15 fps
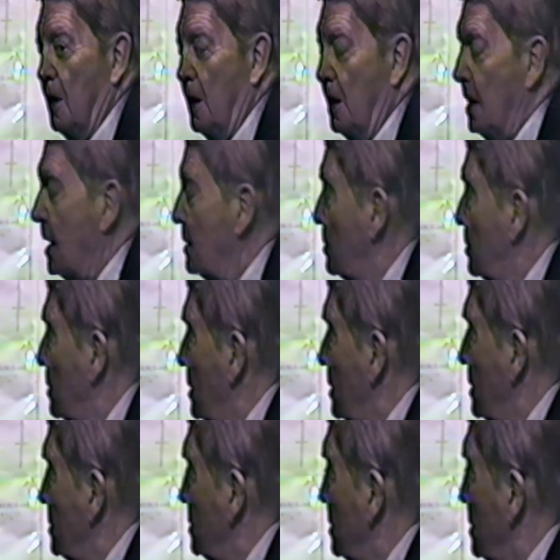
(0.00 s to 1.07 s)
at
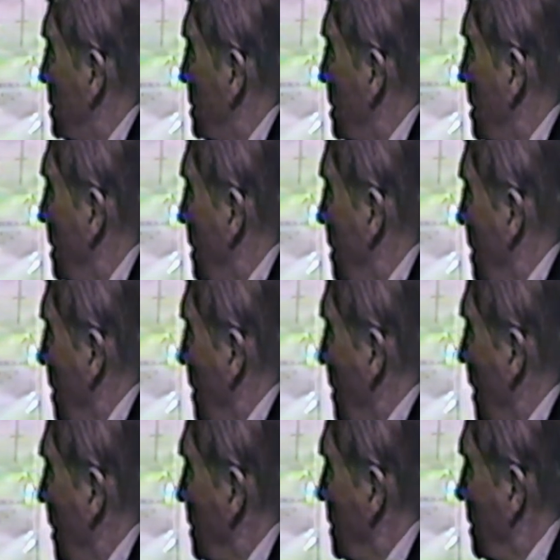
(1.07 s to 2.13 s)
headquarters,
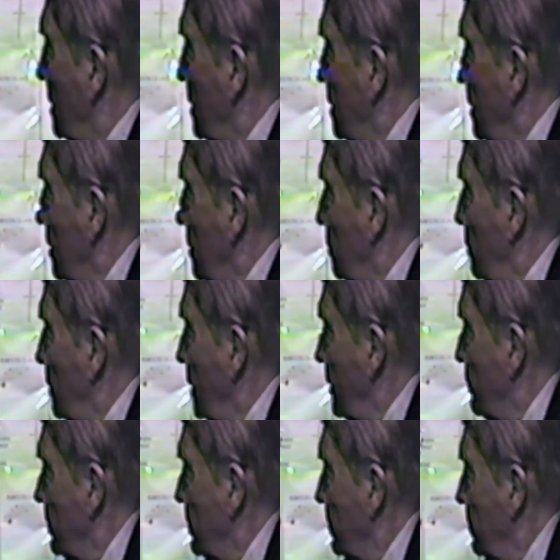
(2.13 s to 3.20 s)
that we
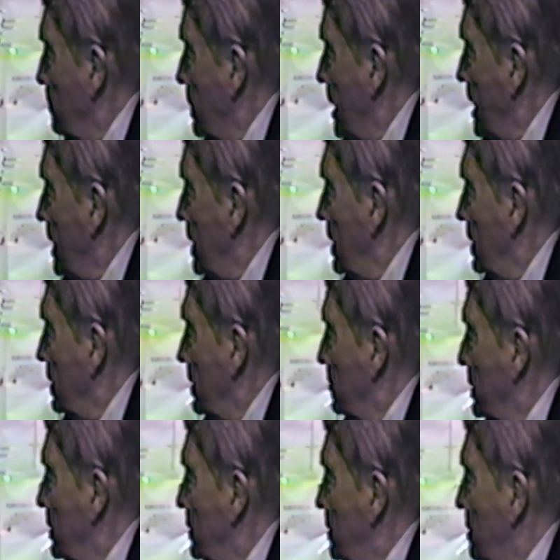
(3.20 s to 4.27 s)
were planning that
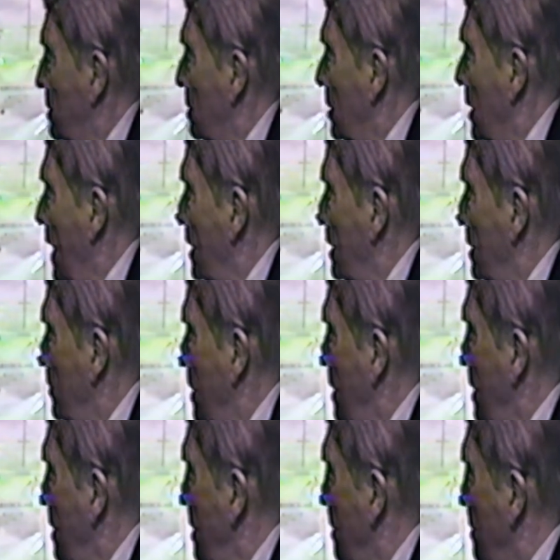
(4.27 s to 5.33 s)
Mindoro had to
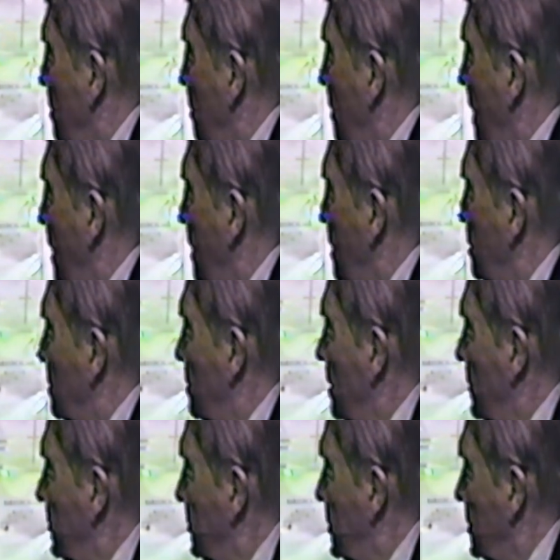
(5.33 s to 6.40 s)
be the way you go
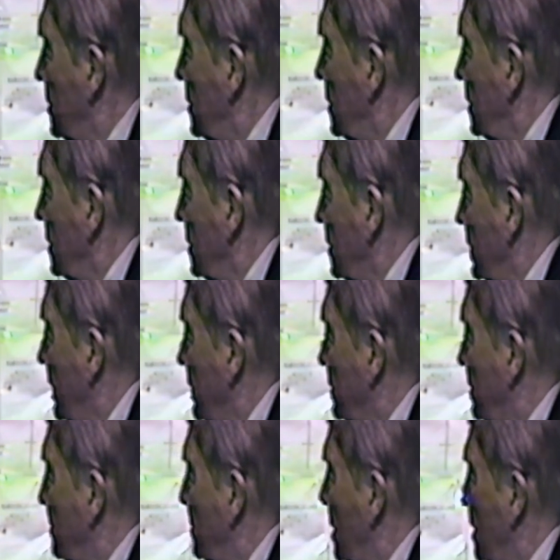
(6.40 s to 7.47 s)
up to get
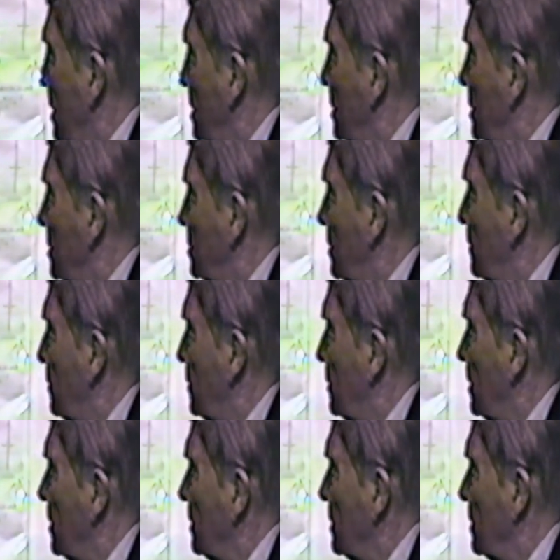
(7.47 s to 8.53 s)
to Manila and so
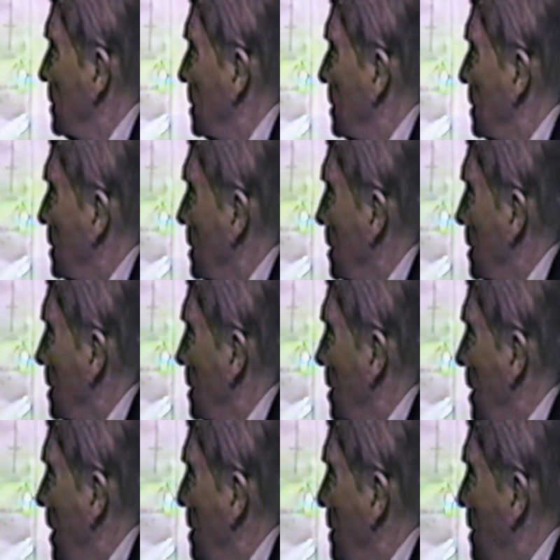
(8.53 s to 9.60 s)
forth,
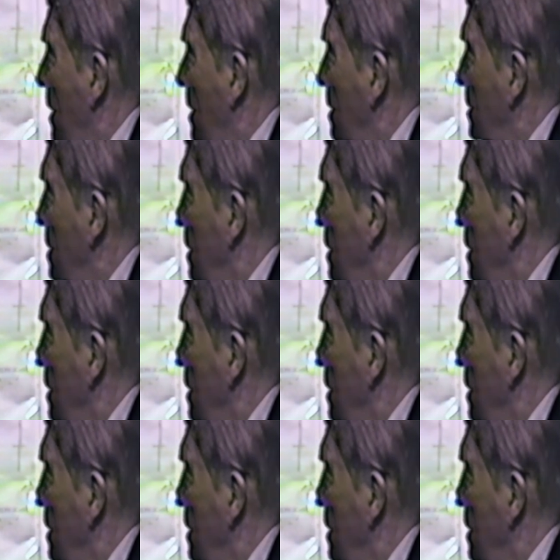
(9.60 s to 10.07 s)
and that